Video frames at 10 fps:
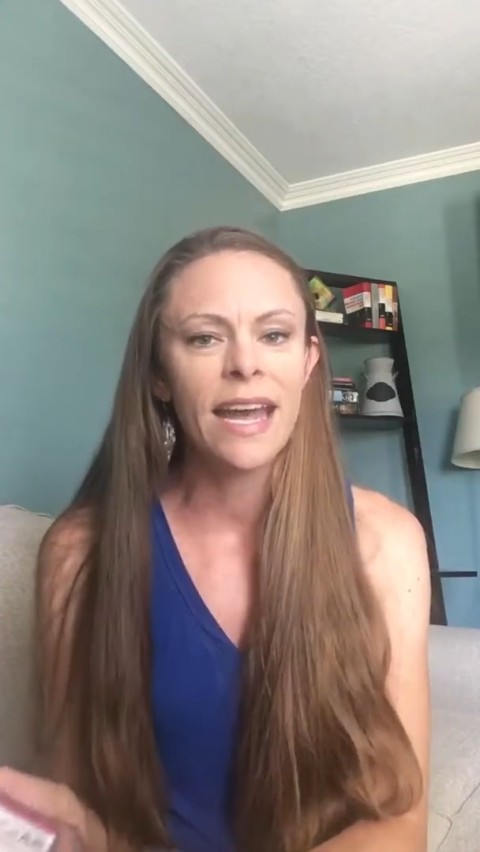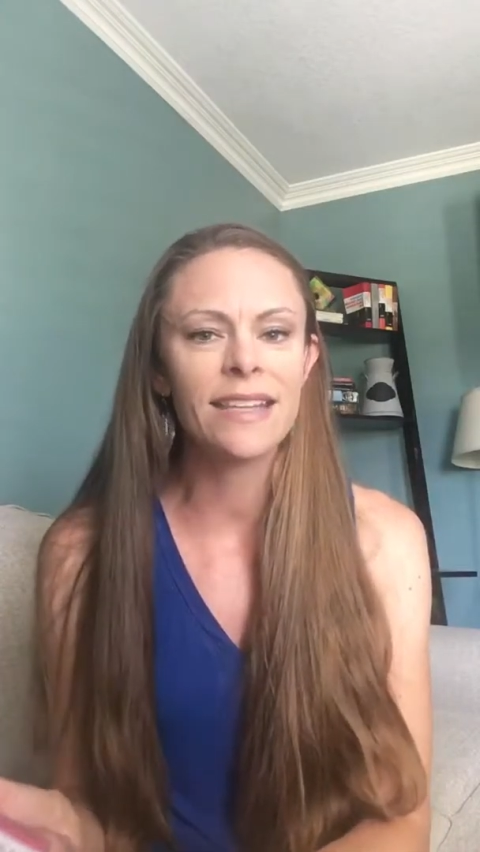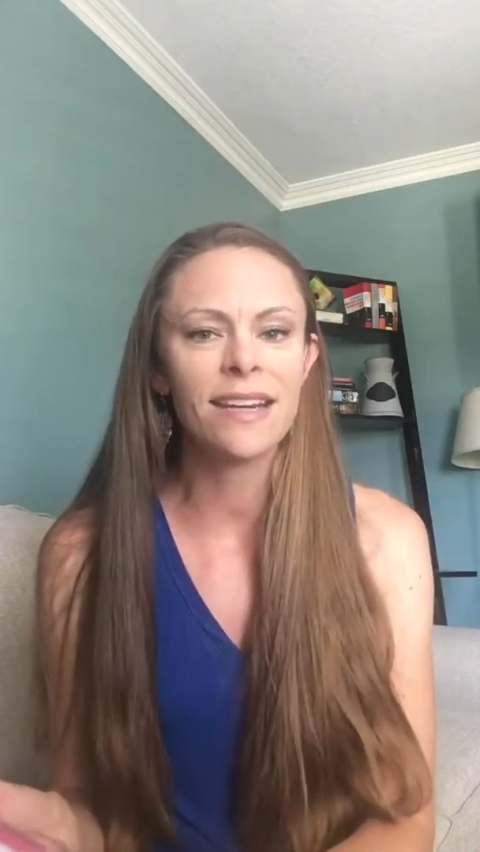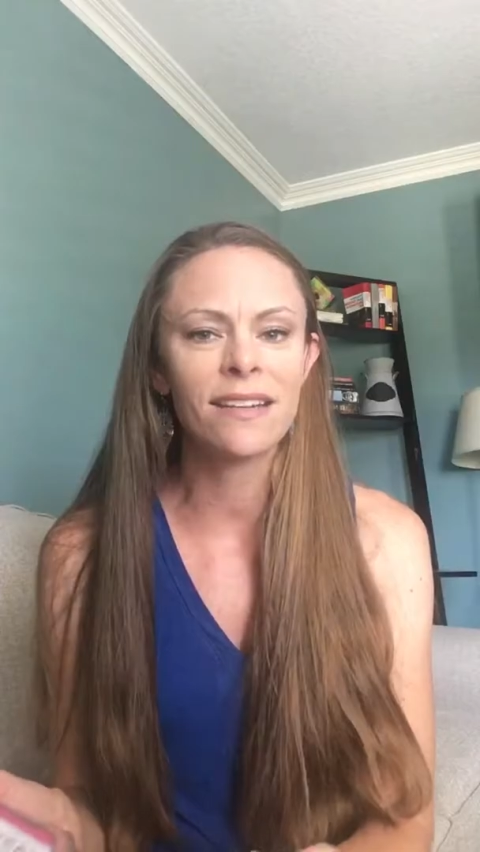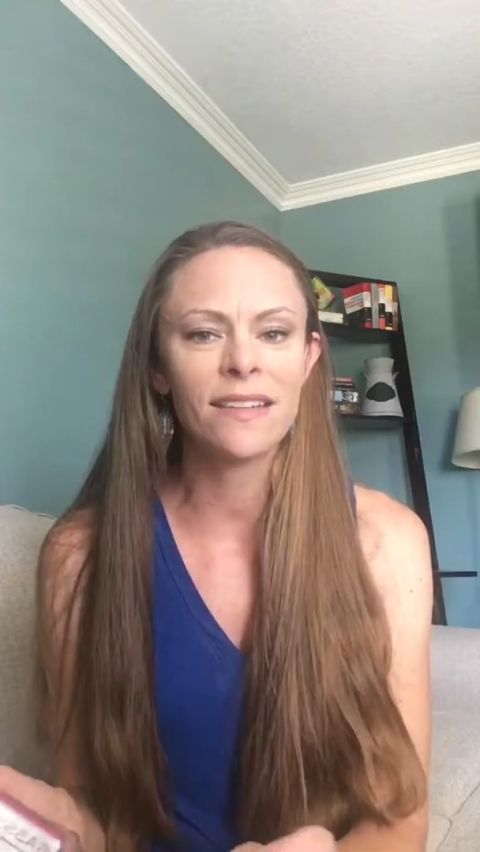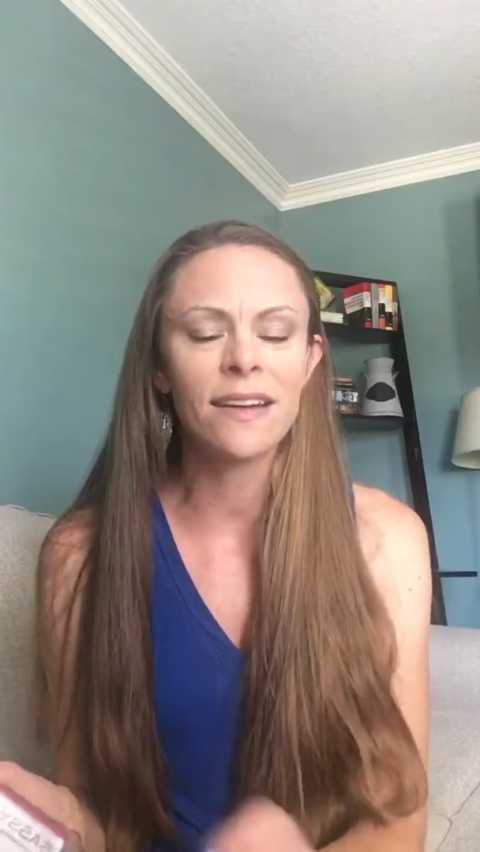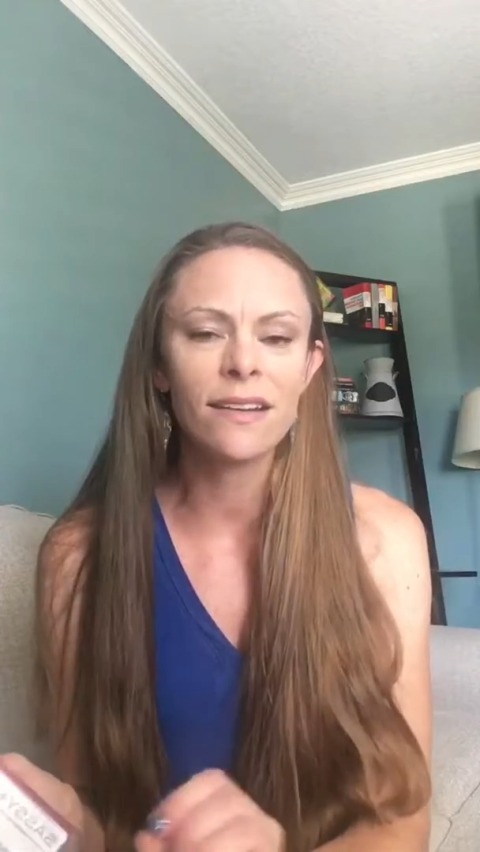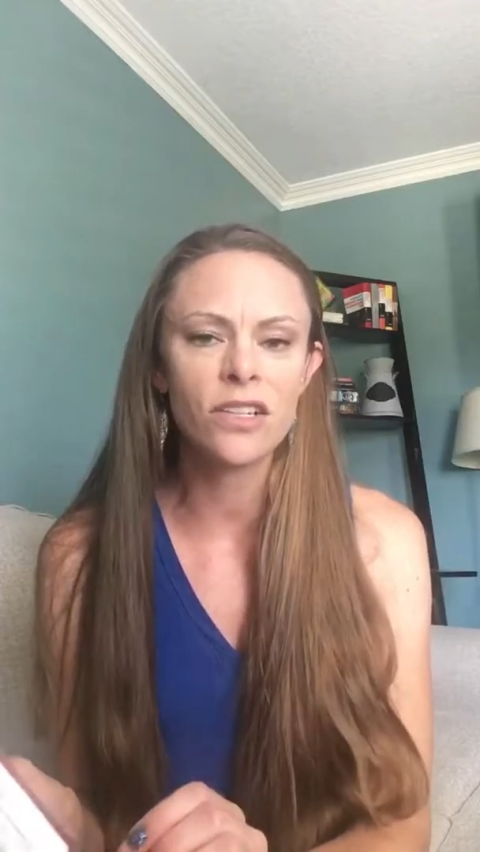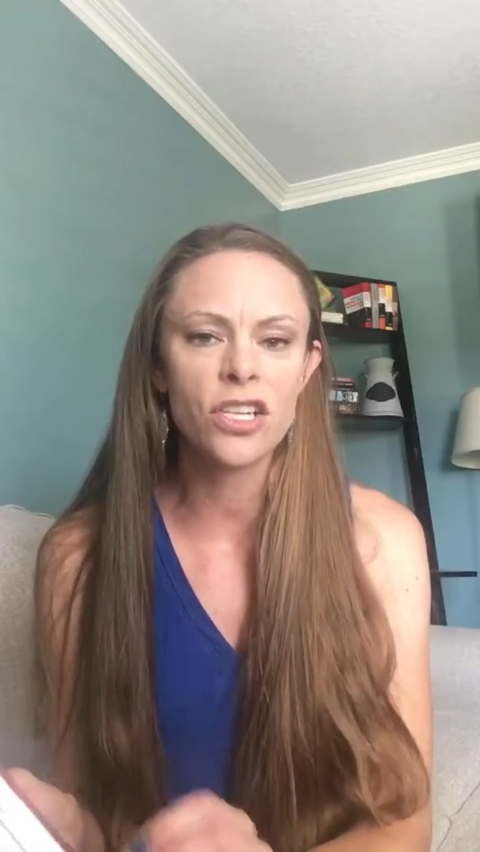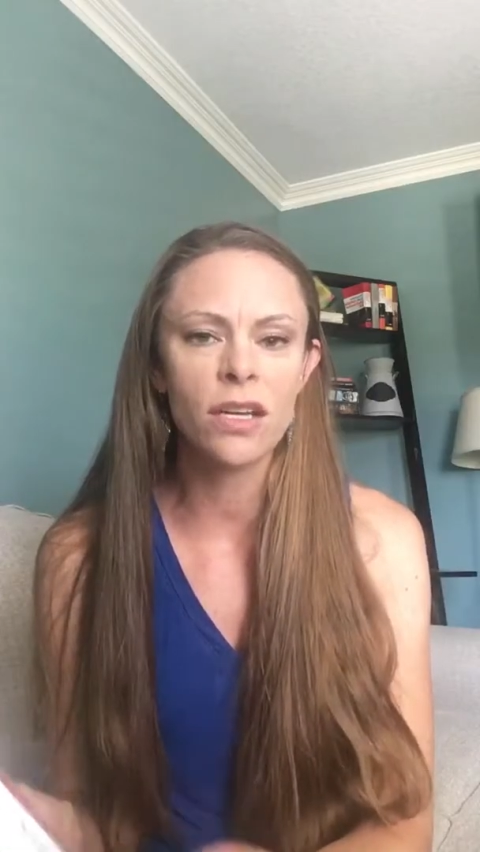And that is in
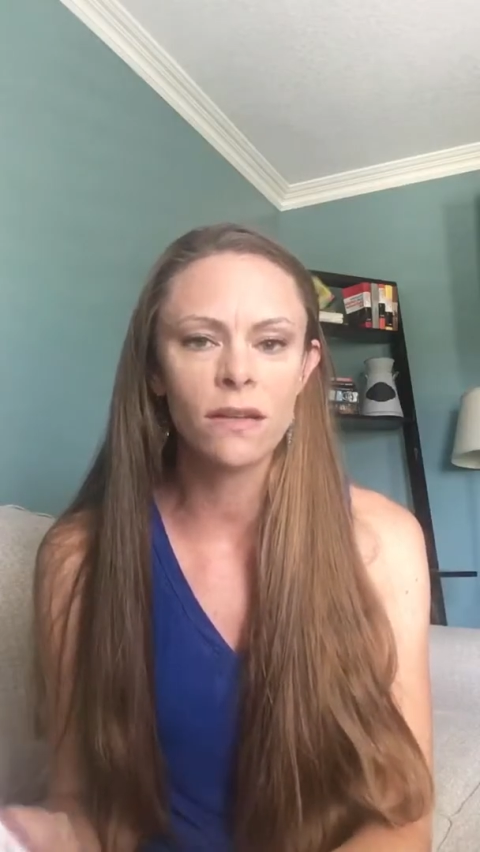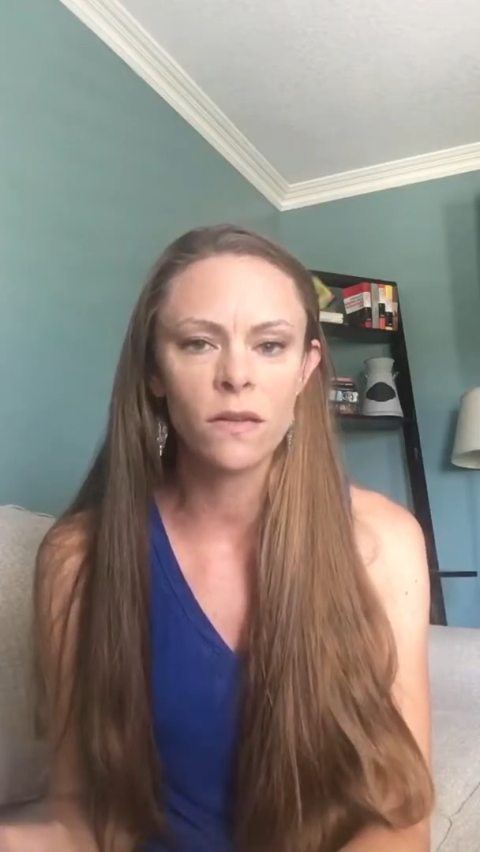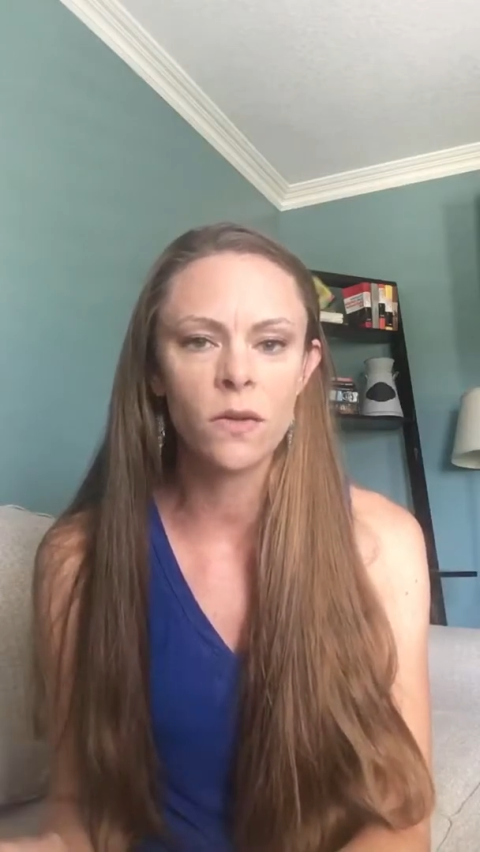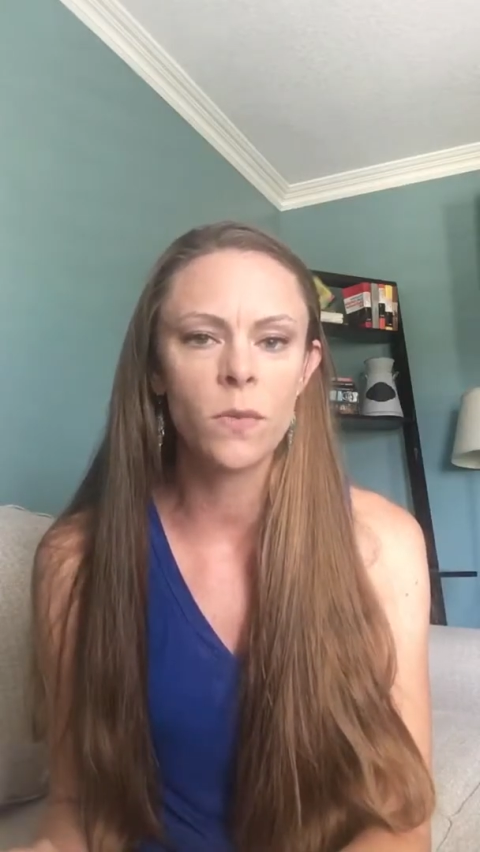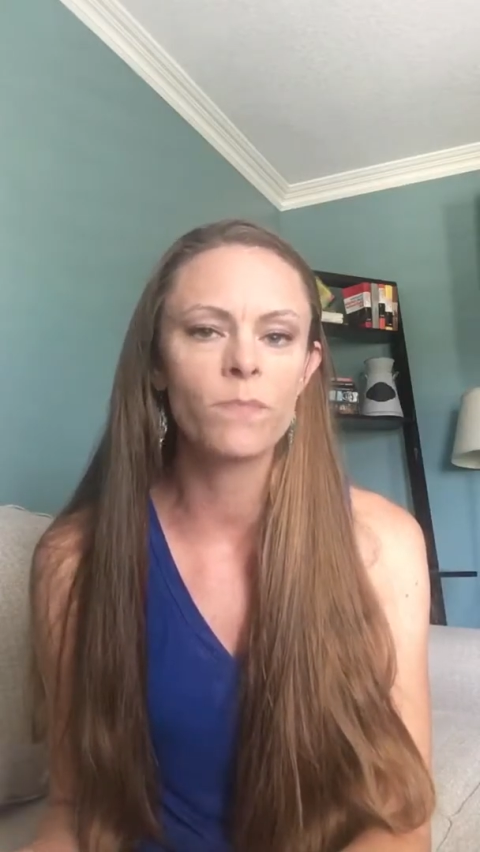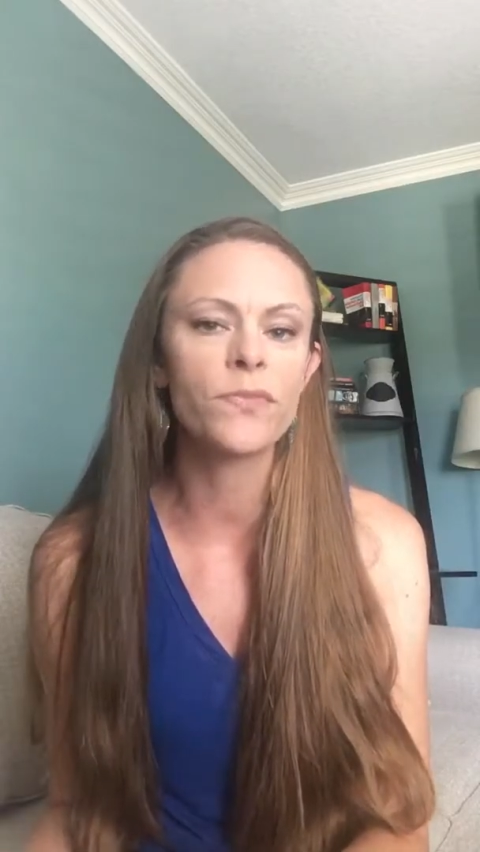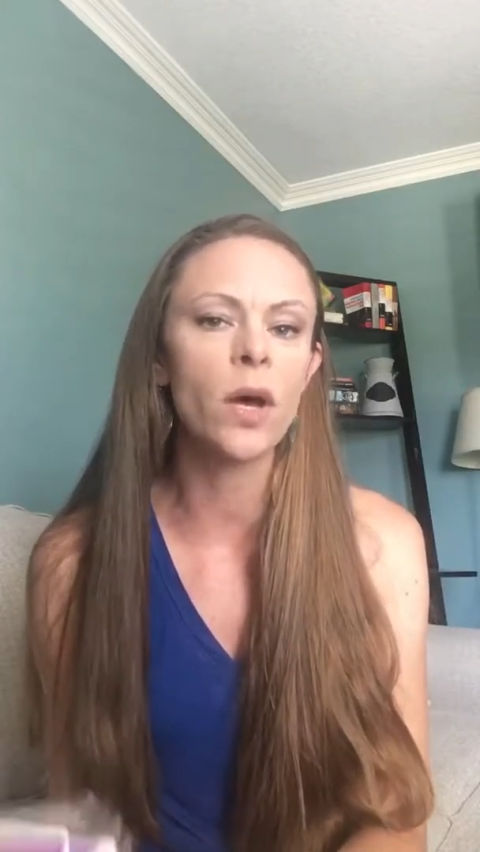addition to